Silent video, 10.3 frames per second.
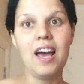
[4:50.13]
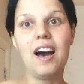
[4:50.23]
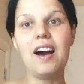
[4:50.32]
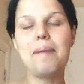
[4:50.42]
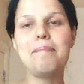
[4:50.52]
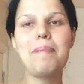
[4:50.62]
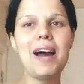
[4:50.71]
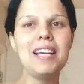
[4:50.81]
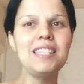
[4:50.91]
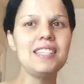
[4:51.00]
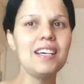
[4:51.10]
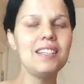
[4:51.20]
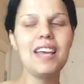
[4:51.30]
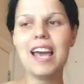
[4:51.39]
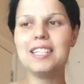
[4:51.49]
My
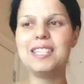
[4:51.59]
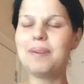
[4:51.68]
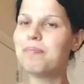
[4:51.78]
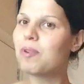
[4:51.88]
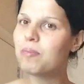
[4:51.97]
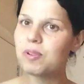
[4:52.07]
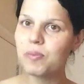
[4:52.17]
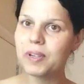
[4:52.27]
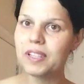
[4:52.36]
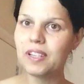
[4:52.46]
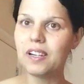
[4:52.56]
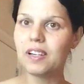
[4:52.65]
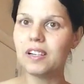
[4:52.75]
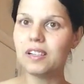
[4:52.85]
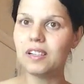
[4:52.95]
son has some problem with
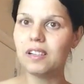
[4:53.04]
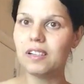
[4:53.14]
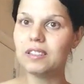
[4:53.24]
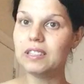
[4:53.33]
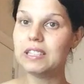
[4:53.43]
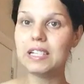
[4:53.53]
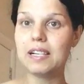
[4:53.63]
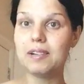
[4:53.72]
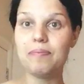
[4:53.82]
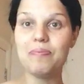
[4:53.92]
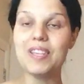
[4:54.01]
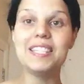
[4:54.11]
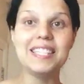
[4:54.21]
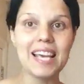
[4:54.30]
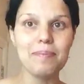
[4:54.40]
the
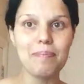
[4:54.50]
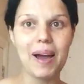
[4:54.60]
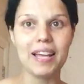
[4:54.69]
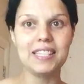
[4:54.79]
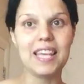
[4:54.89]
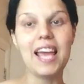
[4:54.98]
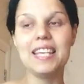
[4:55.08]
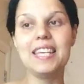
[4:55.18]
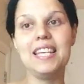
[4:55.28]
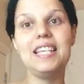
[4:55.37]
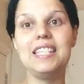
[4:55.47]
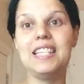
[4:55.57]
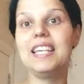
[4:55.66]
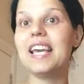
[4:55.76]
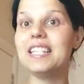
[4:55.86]
insect bites, and he
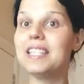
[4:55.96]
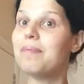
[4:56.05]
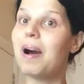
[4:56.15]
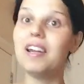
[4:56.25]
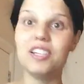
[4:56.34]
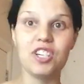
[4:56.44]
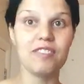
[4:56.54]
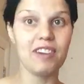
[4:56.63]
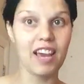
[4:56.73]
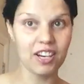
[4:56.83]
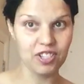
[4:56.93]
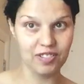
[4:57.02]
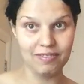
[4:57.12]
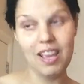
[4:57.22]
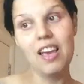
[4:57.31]
easily gets some allergic
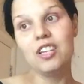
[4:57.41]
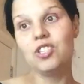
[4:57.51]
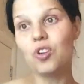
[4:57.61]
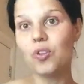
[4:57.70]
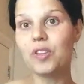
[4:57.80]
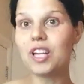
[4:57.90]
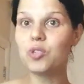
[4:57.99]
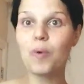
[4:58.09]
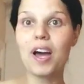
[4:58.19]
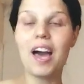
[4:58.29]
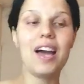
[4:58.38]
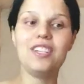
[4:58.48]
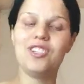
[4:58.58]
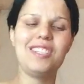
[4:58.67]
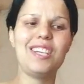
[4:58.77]
reaction. So that's why I
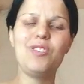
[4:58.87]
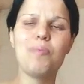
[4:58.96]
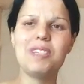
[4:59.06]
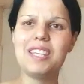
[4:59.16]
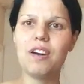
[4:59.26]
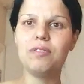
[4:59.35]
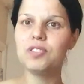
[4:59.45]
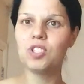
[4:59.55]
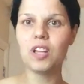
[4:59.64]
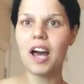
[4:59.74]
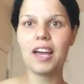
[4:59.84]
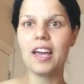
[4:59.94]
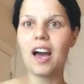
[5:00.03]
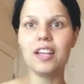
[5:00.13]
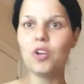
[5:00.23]
just said to myself,
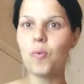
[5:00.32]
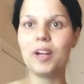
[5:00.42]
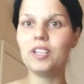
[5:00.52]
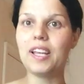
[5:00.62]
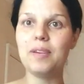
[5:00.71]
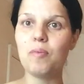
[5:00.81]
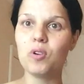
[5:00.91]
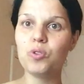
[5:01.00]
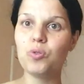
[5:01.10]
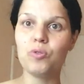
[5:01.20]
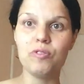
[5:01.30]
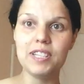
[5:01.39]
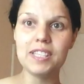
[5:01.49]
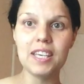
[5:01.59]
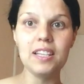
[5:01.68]
I don't want anymore to
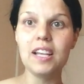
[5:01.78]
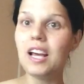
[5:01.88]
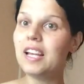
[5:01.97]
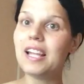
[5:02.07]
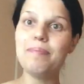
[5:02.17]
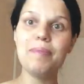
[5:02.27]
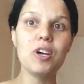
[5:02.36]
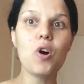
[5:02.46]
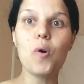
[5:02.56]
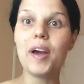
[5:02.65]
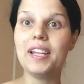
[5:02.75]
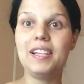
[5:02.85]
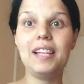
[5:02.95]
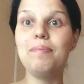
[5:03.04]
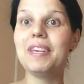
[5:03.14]
risk it. Let me go
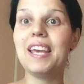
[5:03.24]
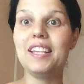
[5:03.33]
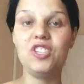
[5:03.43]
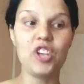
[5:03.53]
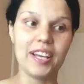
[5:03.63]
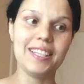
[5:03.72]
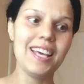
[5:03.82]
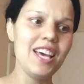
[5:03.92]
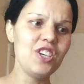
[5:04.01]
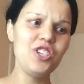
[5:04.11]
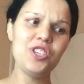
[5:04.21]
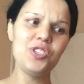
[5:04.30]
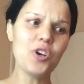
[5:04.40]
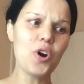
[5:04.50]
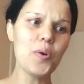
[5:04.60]
and let me get checked. She
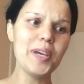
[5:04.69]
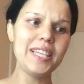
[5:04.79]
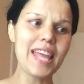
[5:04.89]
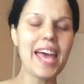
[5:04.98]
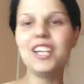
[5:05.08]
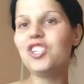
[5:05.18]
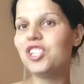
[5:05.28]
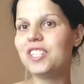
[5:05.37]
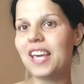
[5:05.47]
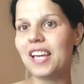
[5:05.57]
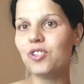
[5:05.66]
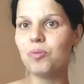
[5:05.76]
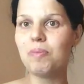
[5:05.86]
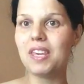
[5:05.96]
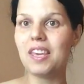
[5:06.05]
saw it and she said to
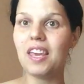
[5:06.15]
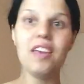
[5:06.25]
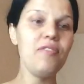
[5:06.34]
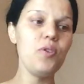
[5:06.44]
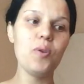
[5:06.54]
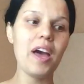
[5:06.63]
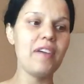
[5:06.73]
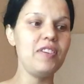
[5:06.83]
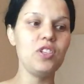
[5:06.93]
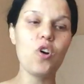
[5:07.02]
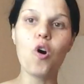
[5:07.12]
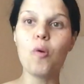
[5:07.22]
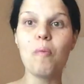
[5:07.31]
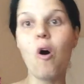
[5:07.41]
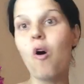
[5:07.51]
me, if you have in
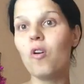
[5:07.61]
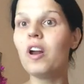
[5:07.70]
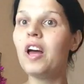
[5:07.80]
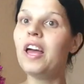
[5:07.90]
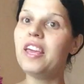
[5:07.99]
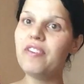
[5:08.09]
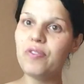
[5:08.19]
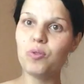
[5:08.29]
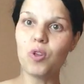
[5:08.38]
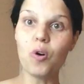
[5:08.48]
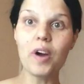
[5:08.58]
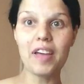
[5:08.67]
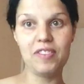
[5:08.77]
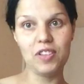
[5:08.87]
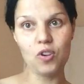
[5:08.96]
home or if you don't
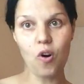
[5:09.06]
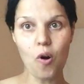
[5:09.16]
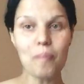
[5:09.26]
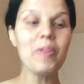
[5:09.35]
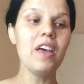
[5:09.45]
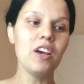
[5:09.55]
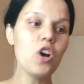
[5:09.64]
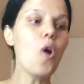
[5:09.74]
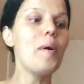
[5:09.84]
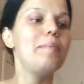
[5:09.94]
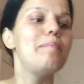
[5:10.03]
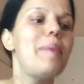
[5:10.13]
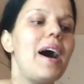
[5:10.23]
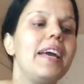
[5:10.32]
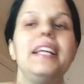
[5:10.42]
have in home, go and
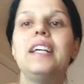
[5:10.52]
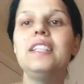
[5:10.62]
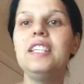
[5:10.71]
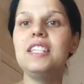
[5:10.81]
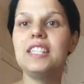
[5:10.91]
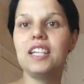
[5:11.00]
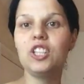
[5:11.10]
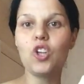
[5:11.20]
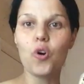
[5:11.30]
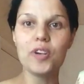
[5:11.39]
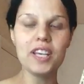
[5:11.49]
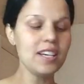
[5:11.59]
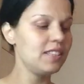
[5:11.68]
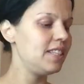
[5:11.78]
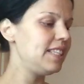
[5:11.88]
buy this
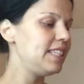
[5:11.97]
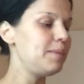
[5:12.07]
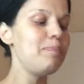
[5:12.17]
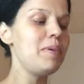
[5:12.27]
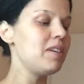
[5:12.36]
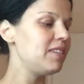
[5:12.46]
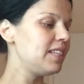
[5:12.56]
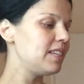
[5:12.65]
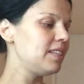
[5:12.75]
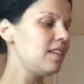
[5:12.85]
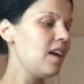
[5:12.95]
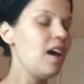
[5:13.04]
tonic. This is Bitten.